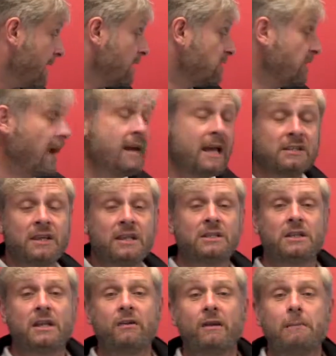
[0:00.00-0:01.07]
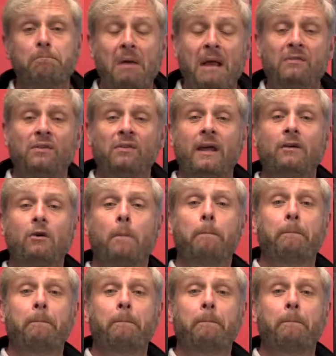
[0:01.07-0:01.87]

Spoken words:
J&S Engineering Bedford, they've got